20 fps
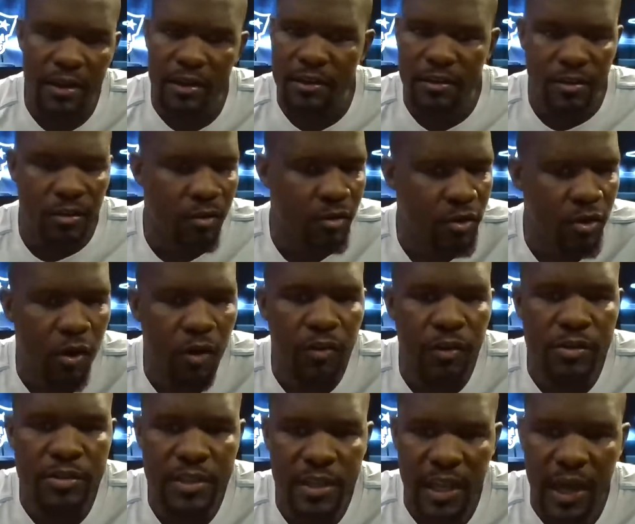and all
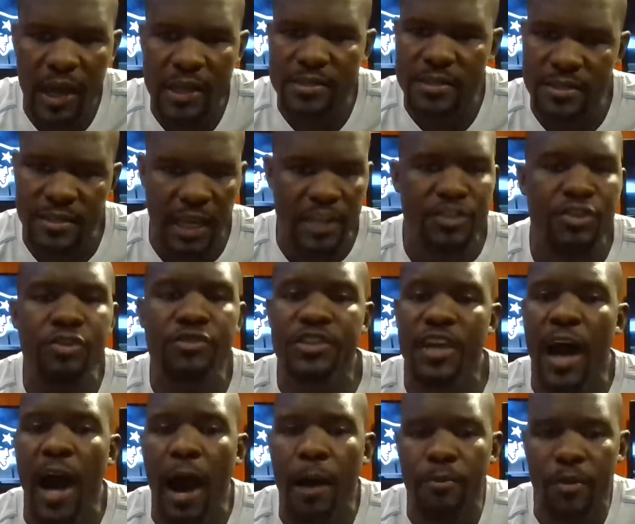those classes. That's your
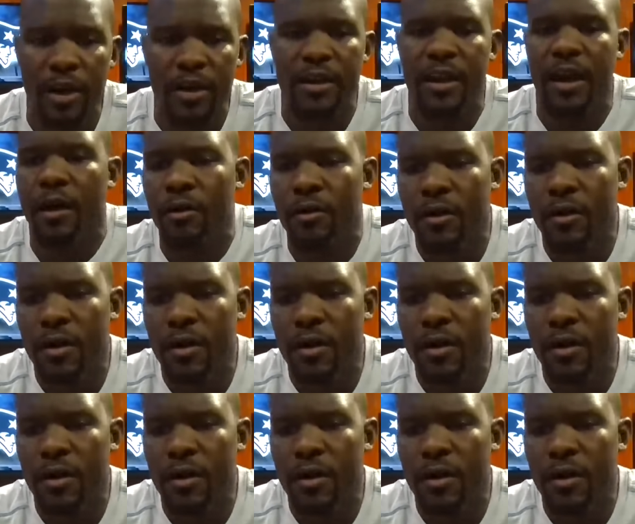job right now.